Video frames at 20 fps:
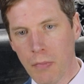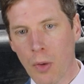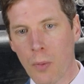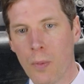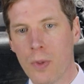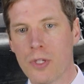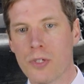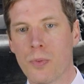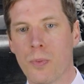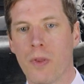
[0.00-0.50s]

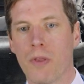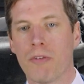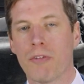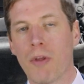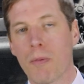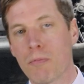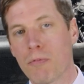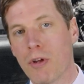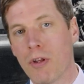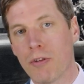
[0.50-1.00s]
which were
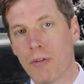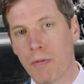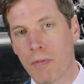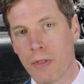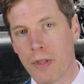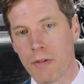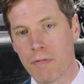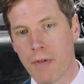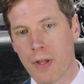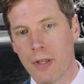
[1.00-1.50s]
summaries of
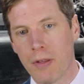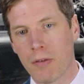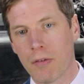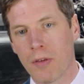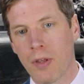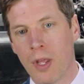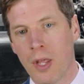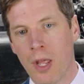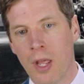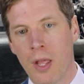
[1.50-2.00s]
the events
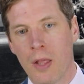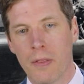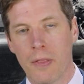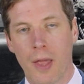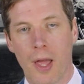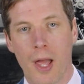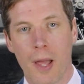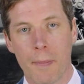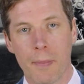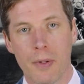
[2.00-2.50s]

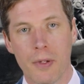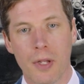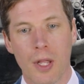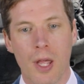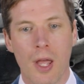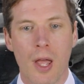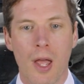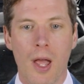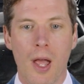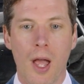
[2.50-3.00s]
that happened,
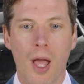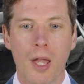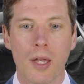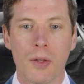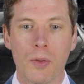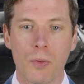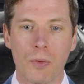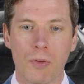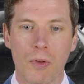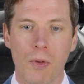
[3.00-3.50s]
and
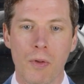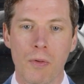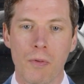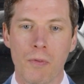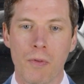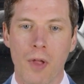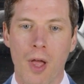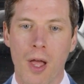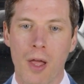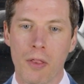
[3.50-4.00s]
also
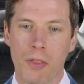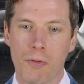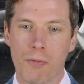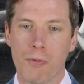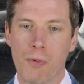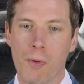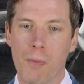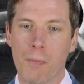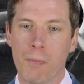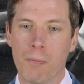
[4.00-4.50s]
the
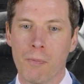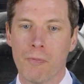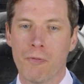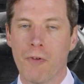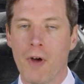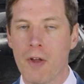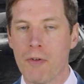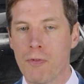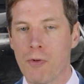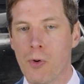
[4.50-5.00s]
form
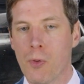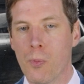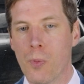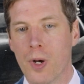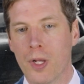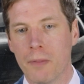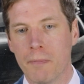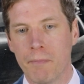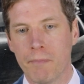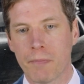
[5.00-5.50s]

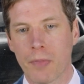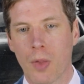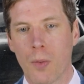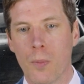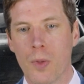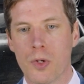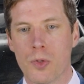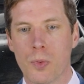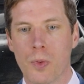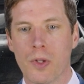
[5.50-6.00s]
541,
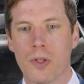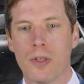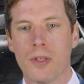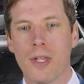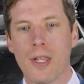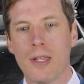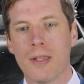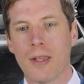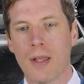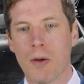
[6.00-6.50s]
which were
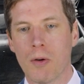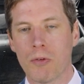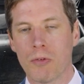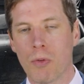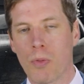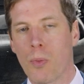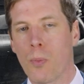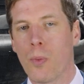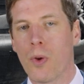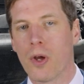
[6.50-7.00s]
details
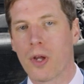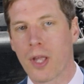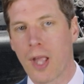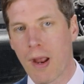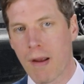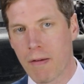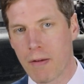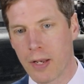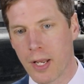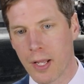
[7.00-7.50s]
of the work
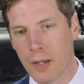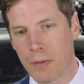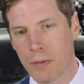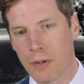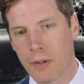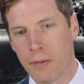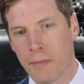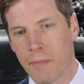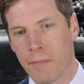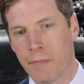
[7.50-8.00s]
carried out.
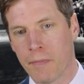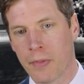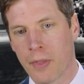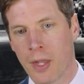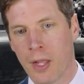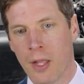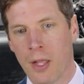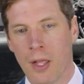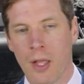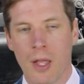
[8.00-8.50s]

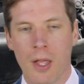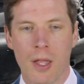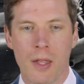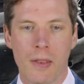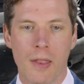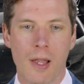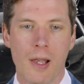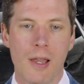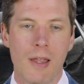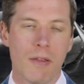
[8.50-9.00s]

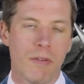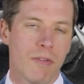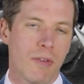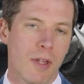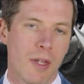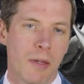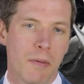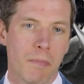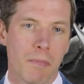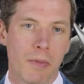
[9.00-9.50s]
They
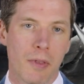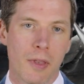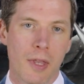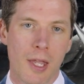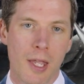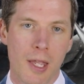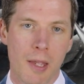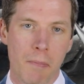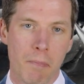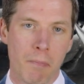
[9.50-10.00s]
listed
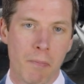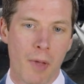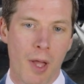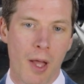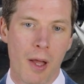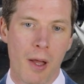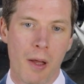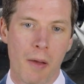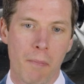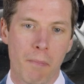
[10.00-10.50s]
the
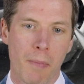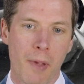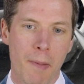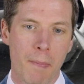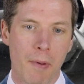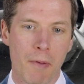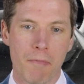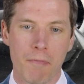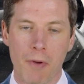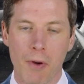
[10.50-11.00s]

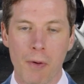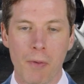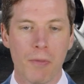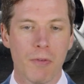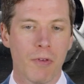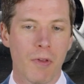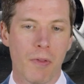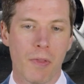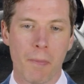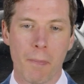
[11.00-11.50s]
people involved,
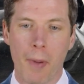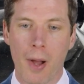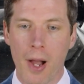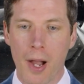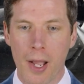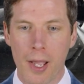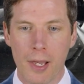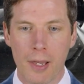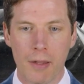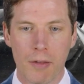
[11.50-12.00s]
so the
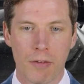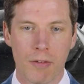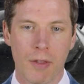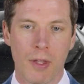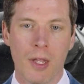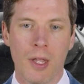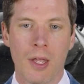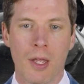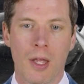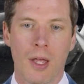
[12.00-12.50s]
pilots,
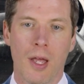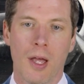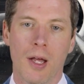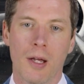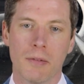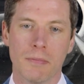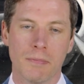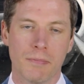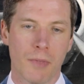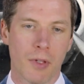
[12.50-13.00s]

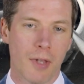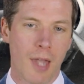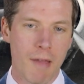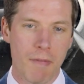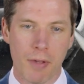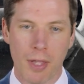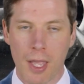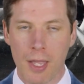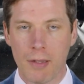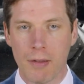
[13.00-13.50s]

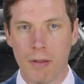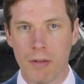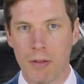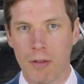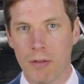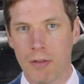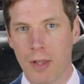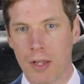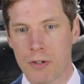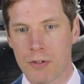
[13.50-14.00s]
navigators,
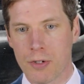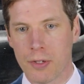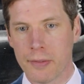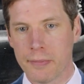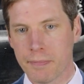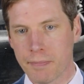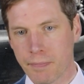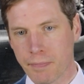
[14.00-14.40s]
etc.